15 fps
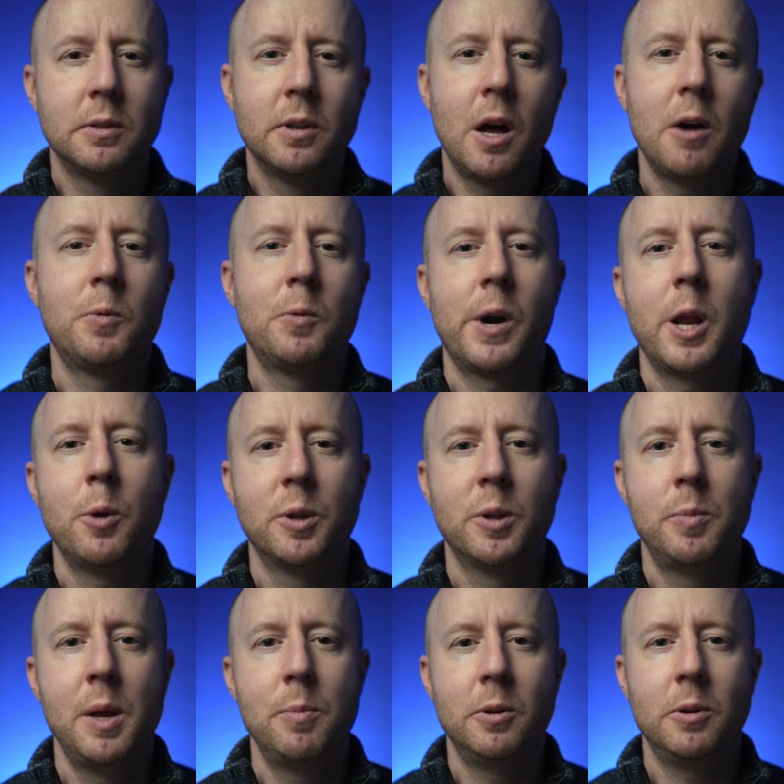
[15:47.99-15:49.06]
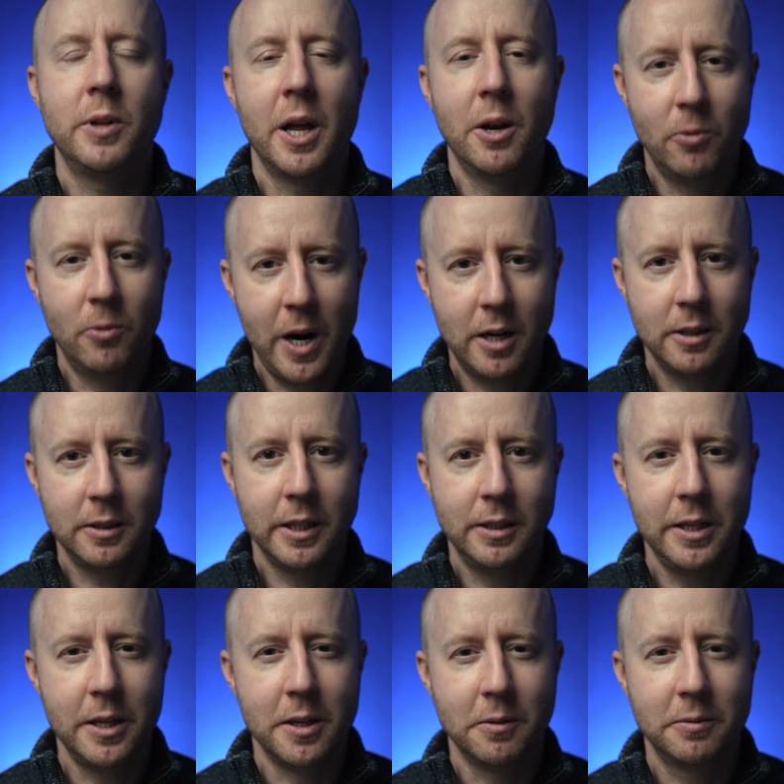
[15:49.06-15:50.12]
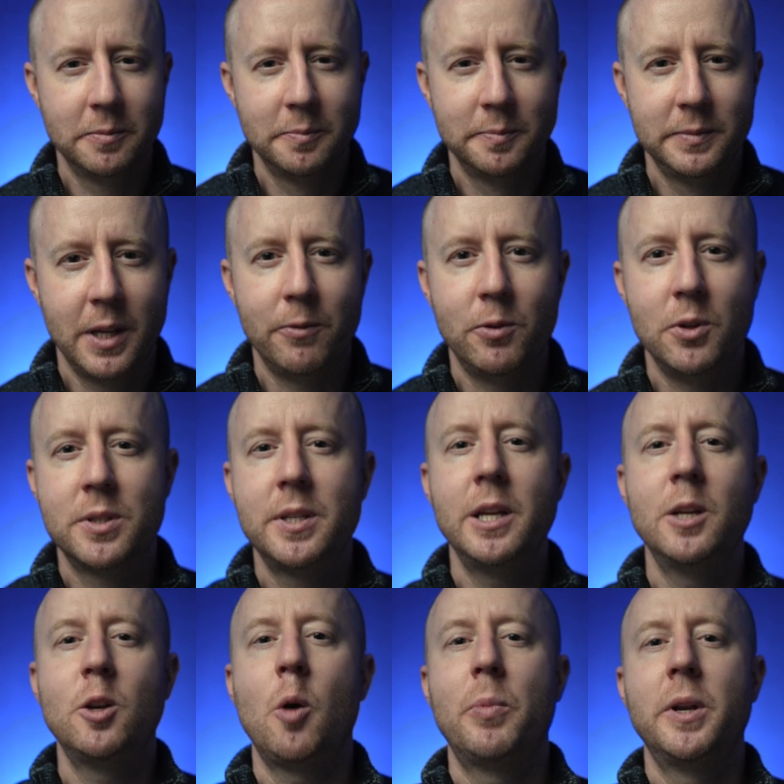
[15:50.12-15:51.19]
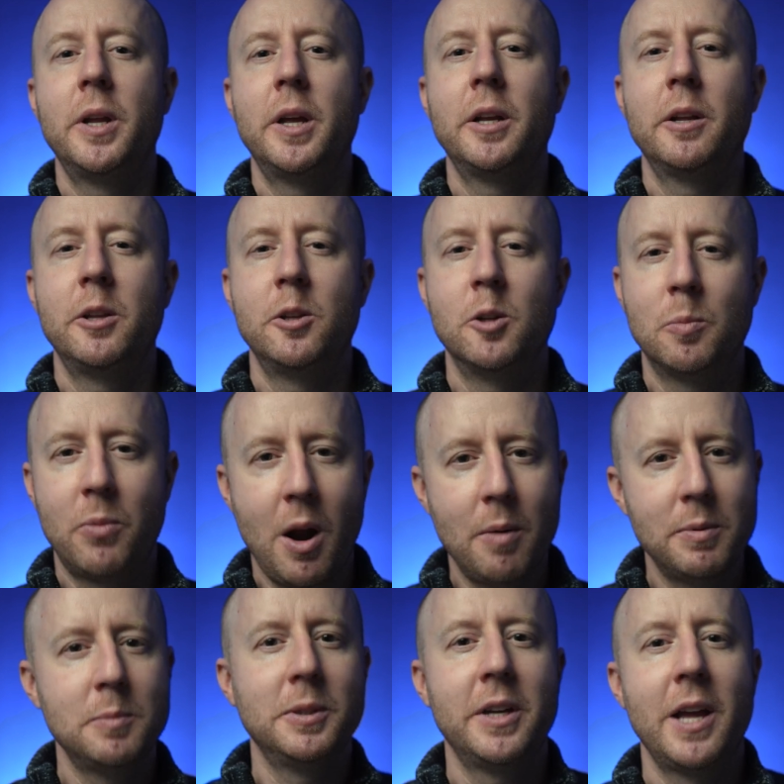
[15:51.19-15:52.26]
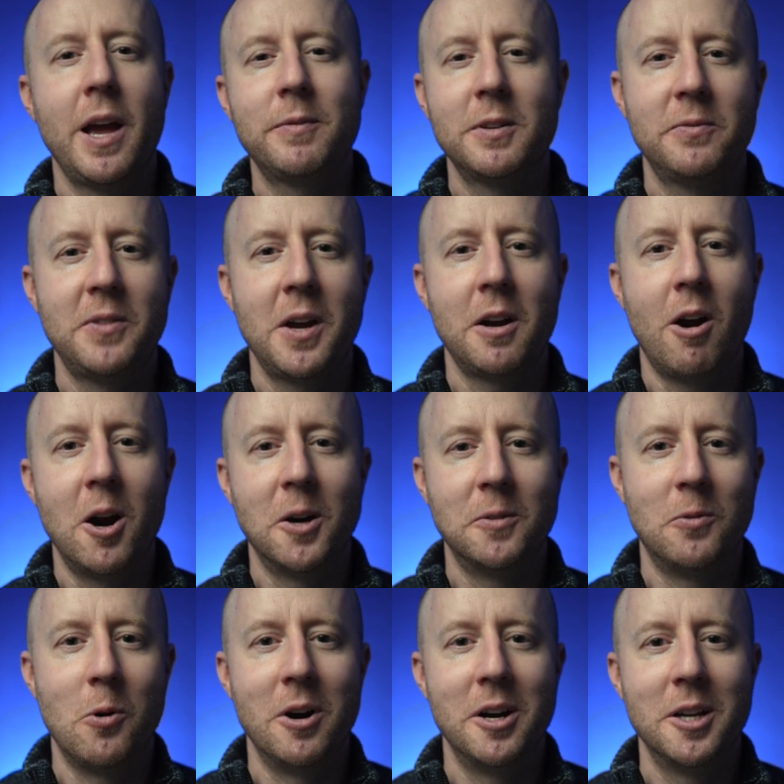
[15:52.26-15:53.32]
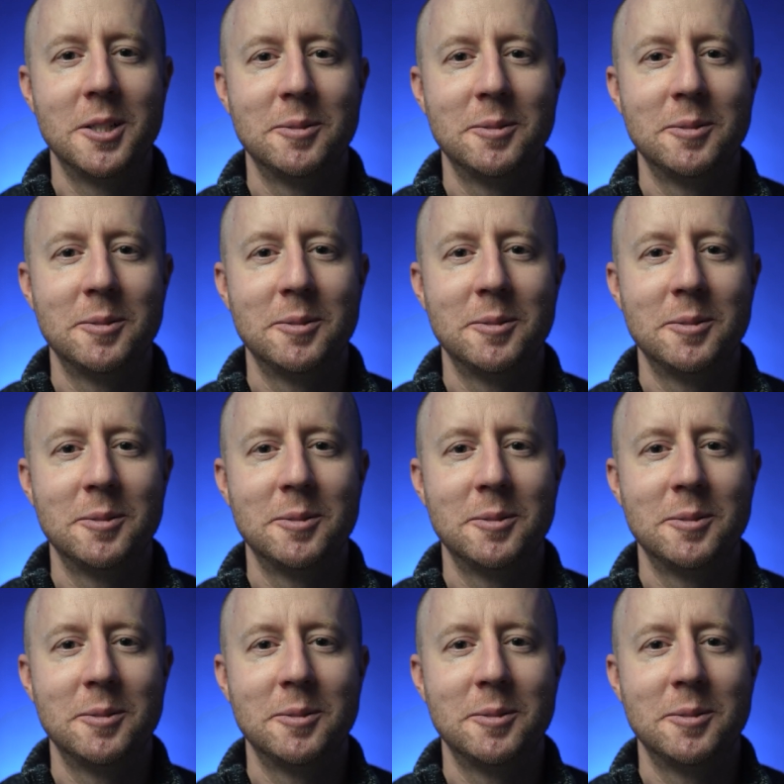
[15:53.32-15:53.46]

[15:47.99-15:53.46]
love working with people and rarely leave. If you see an opening, you'll probably have to fight hard for it.